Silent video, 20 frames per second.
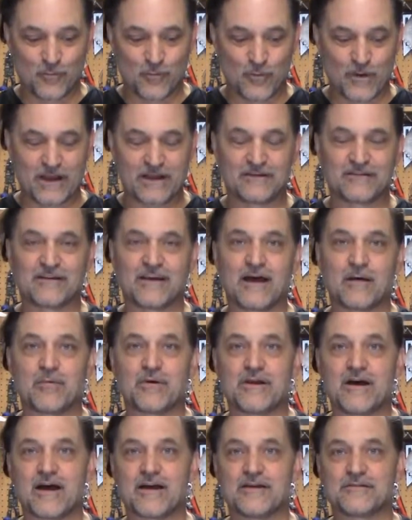way to
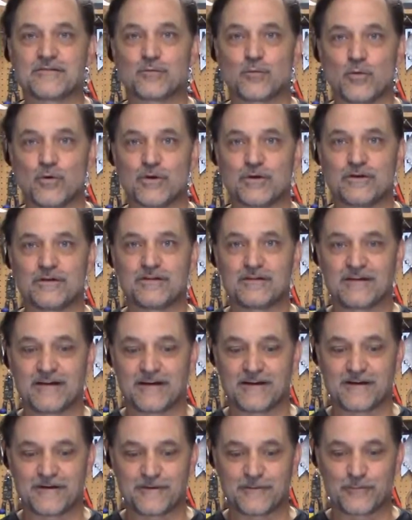ebonize wood
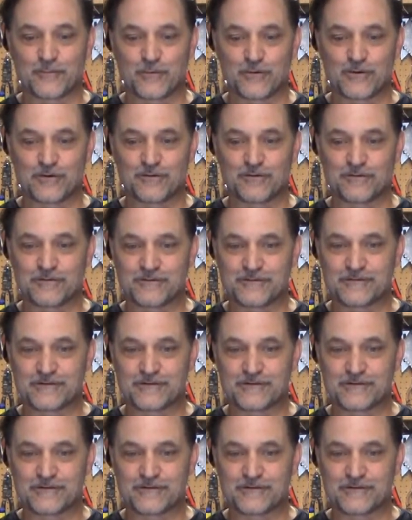will